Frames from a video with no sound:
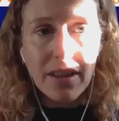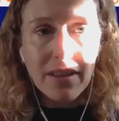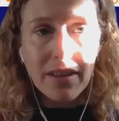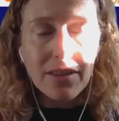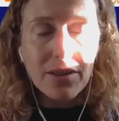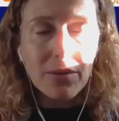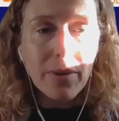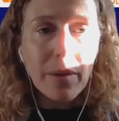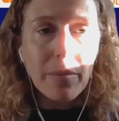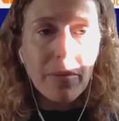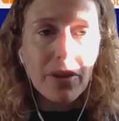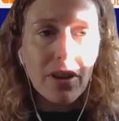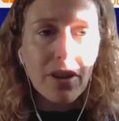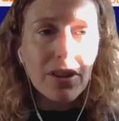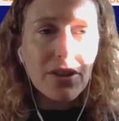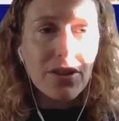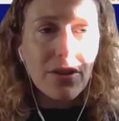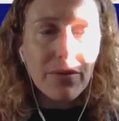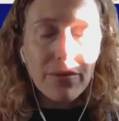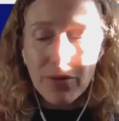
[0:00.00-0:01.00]
and this
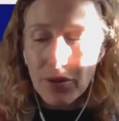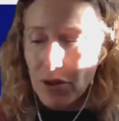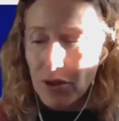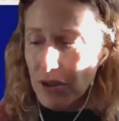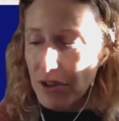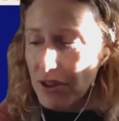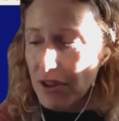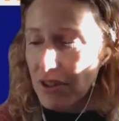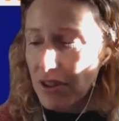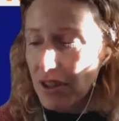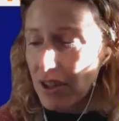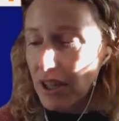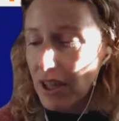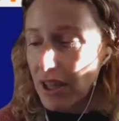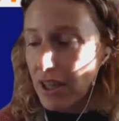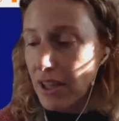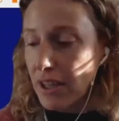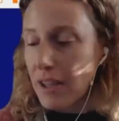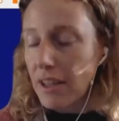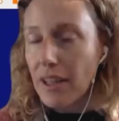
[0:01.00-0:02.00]
webinar is the first
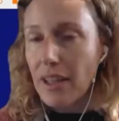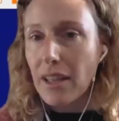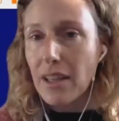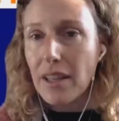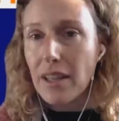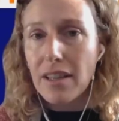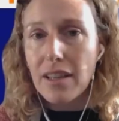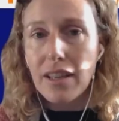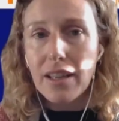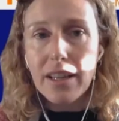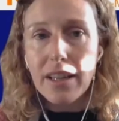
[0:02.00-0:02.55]
in